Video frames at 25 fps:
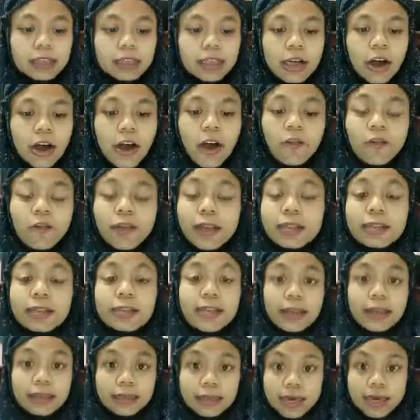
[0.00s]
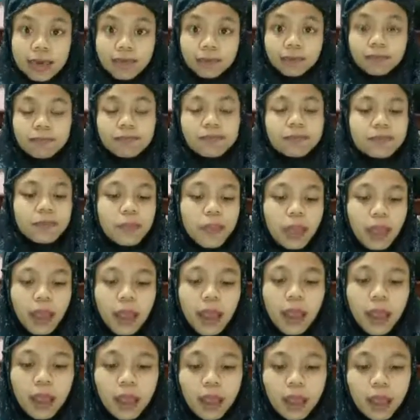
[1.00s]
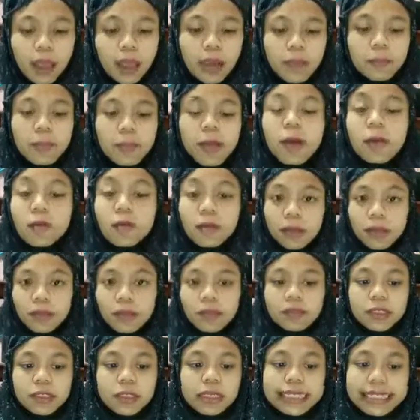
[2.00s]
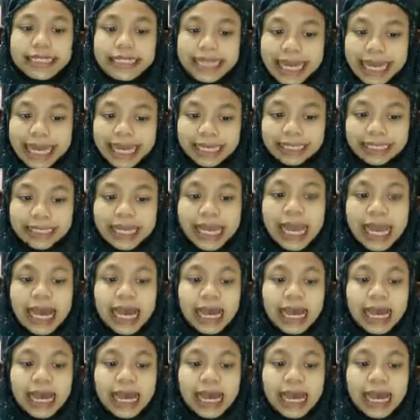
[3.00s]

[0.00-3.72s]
of his kingdom. Beowulf succeeds